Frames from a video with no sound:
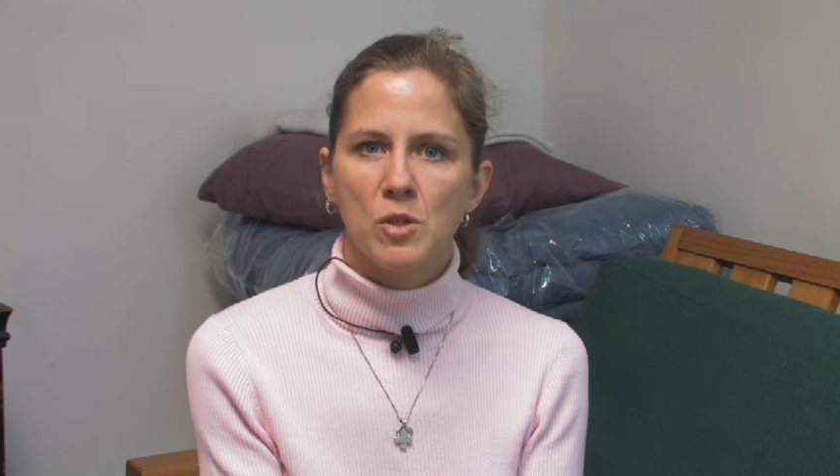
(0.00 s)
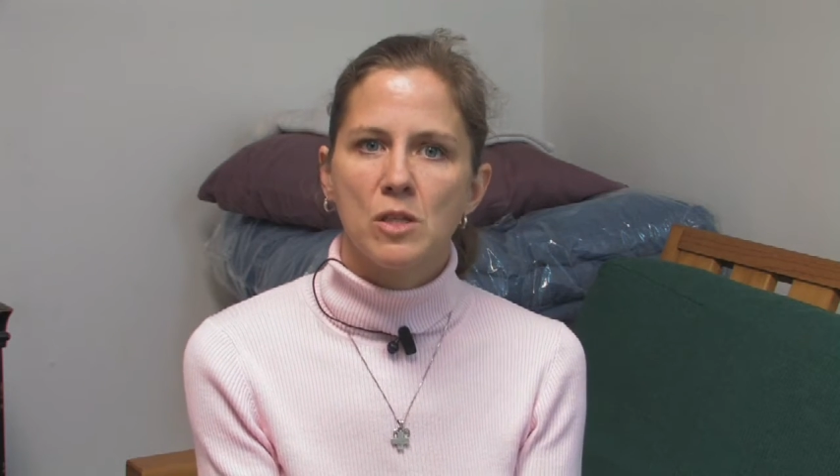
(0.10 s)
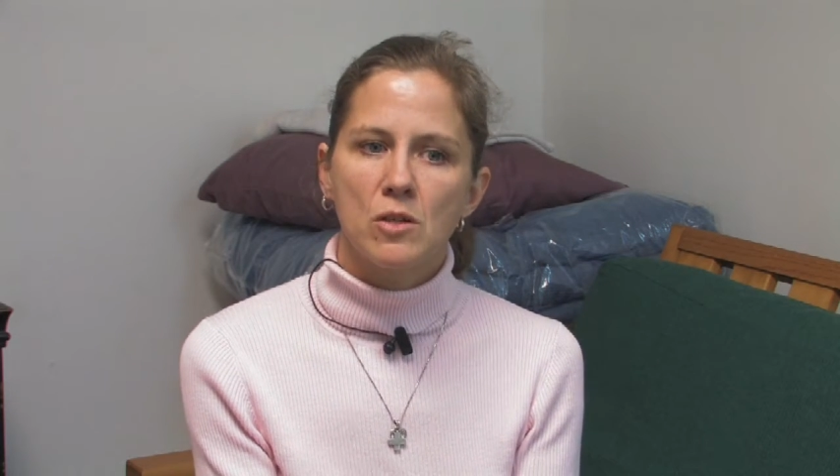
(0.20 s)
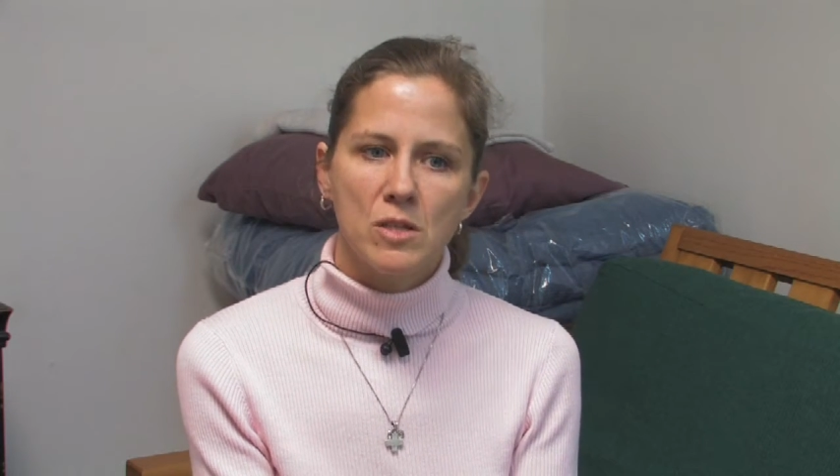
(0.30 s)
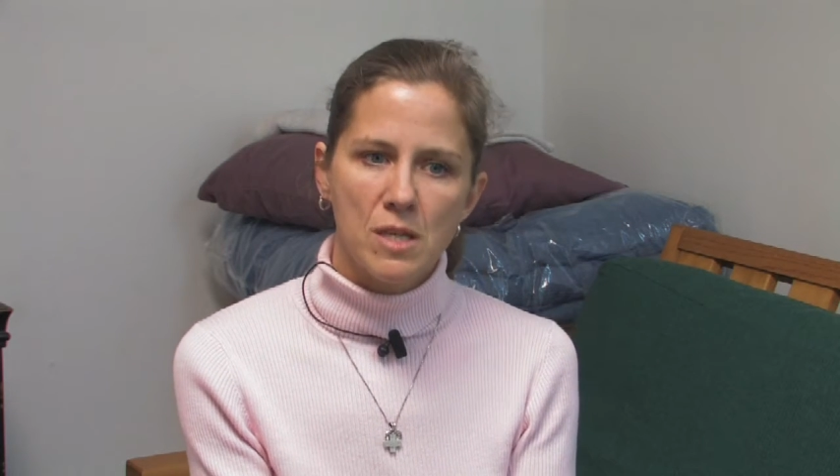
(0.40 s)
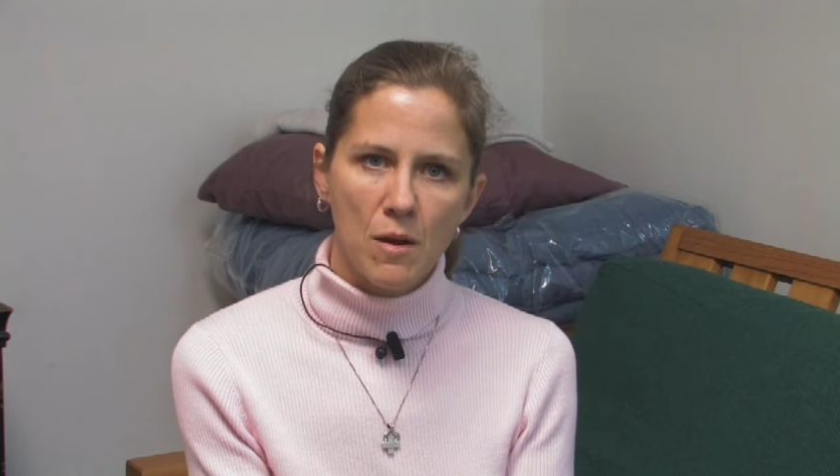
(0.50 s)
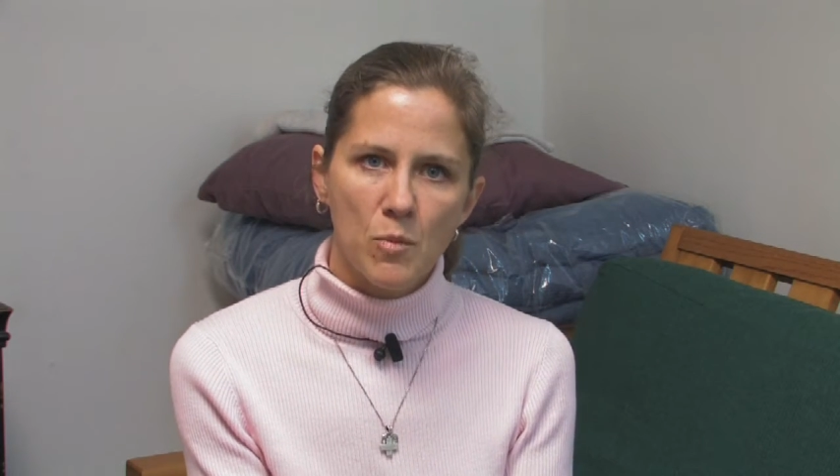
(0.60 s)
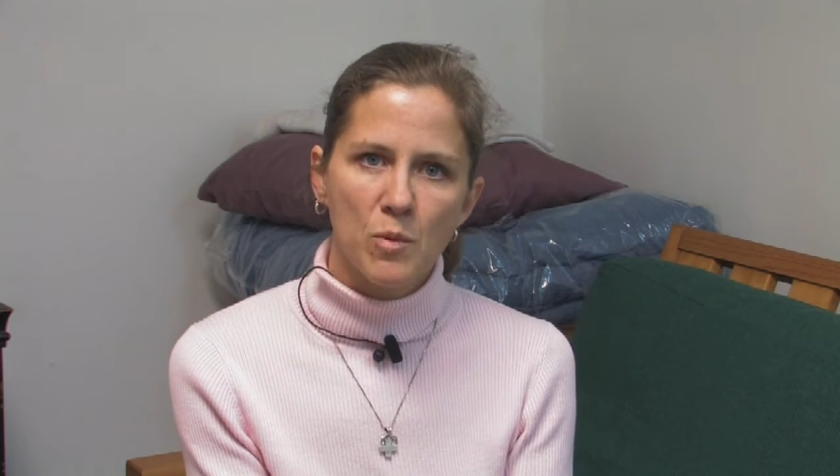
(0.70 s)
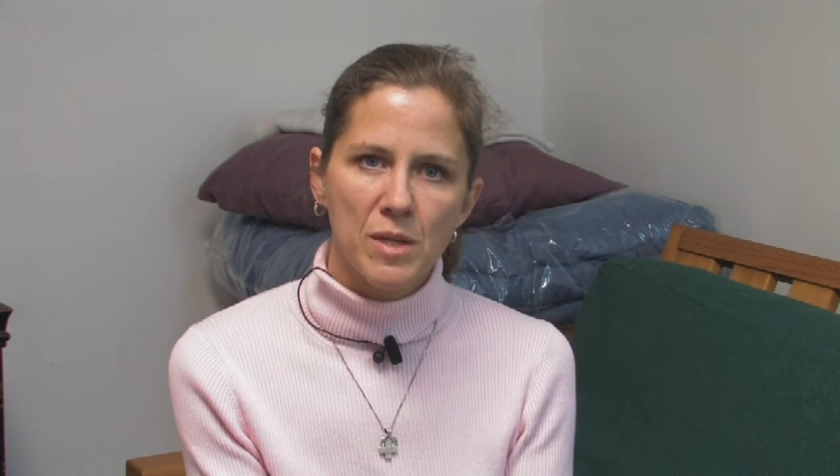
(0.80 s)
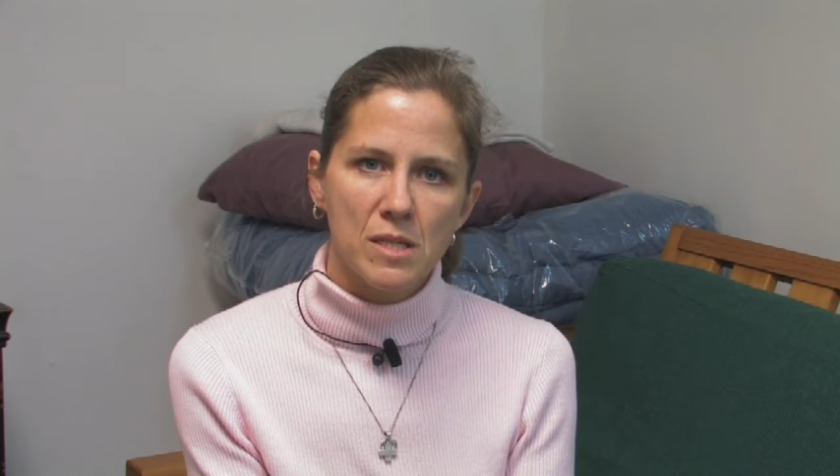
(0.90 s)
and good
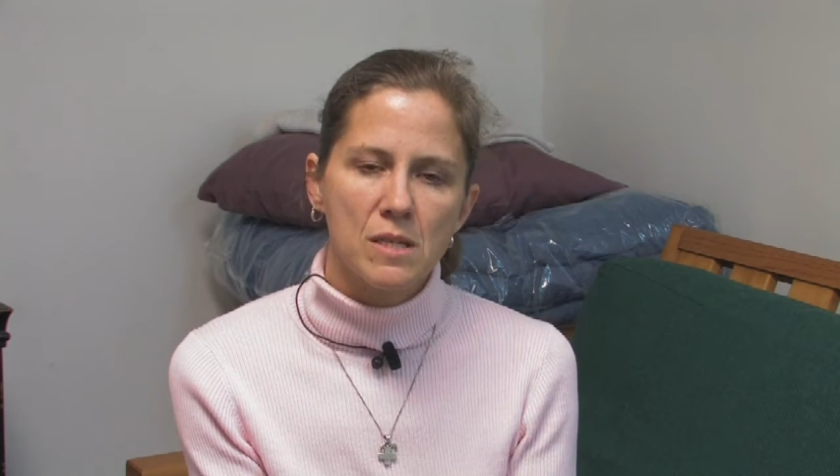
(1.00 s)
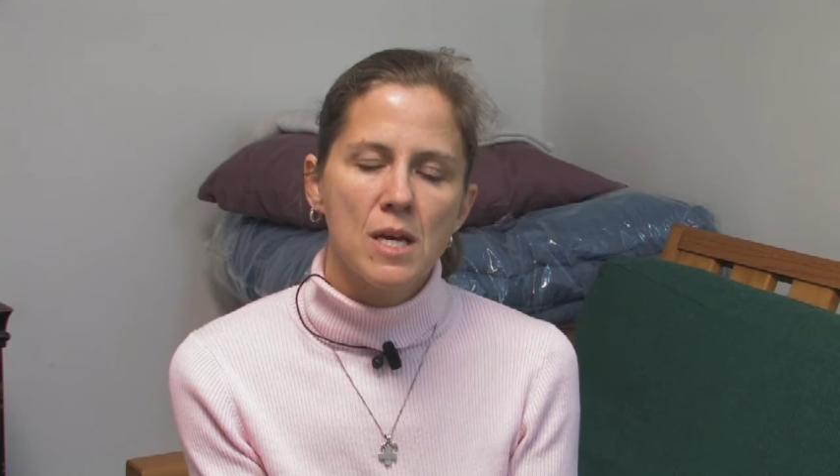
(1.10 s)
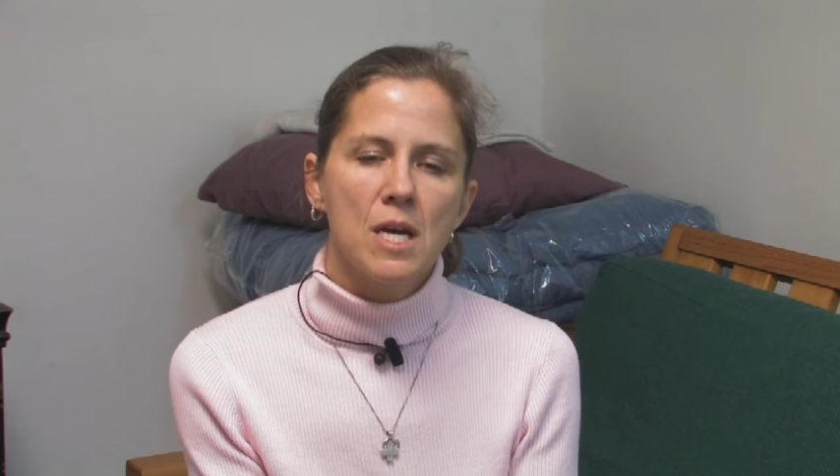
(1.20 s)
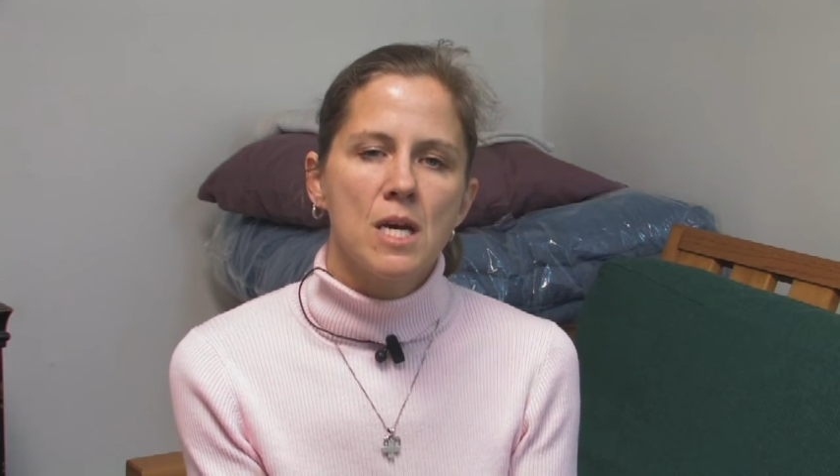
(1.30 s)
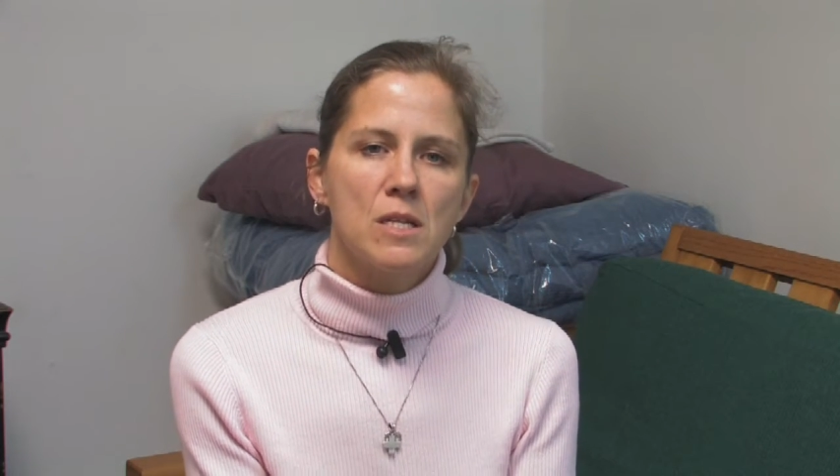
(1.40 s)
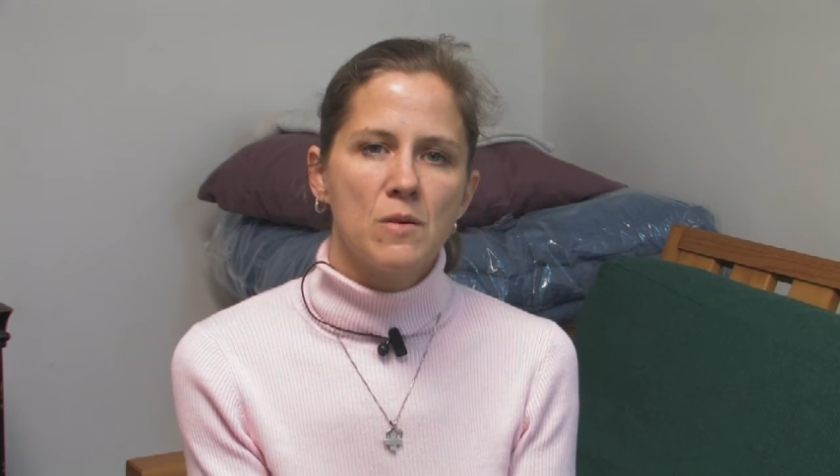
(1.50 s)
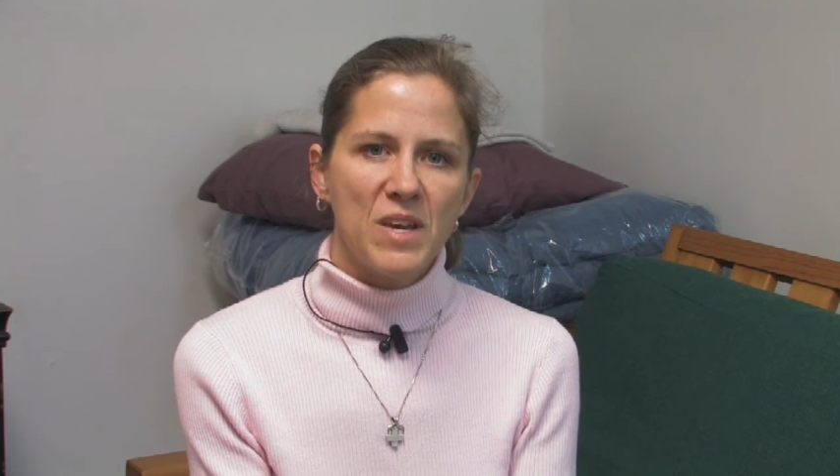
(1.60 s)
temperament to